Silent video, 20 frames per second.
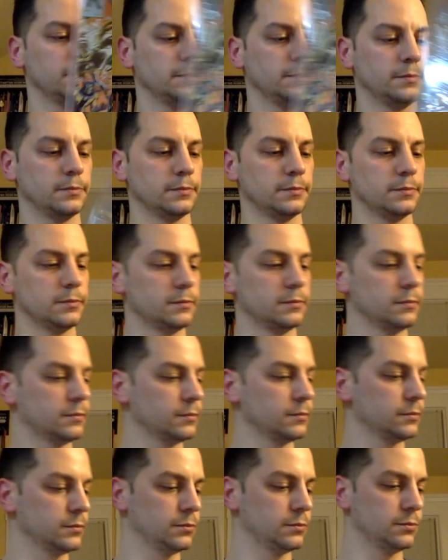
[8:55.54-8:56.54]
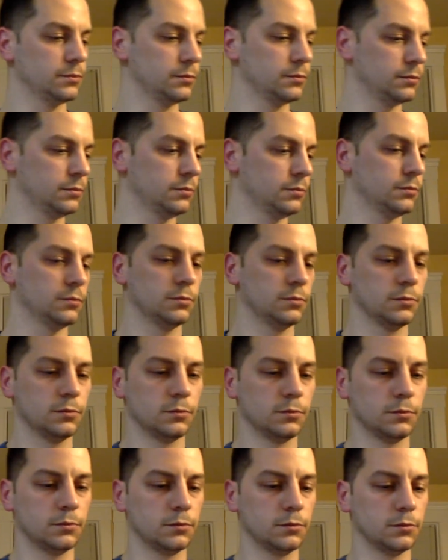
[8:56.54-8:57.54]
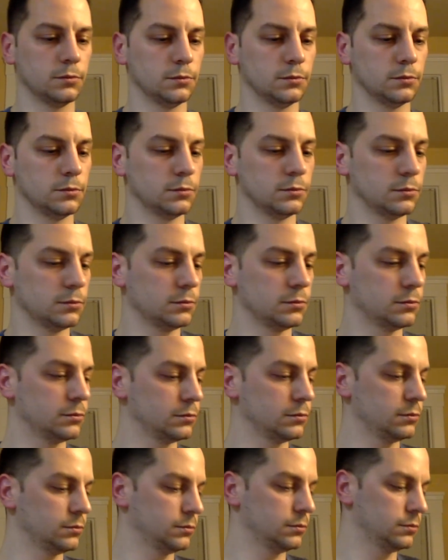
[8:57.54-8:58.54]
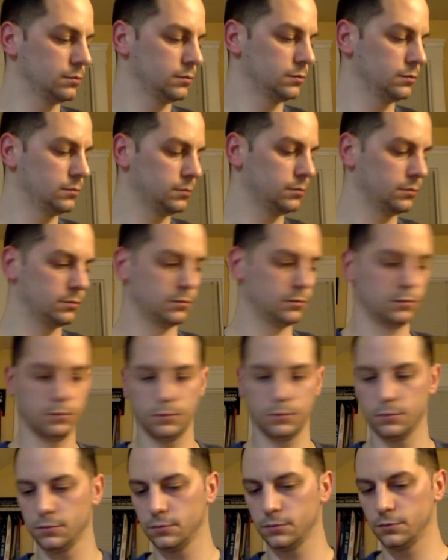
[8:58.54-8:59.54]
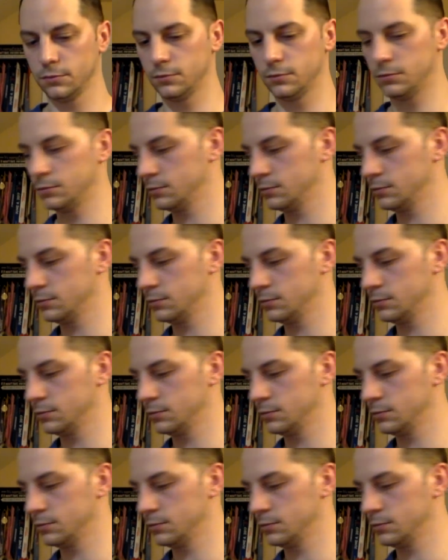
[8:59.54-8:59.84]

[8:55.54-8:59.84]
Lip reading: (silence)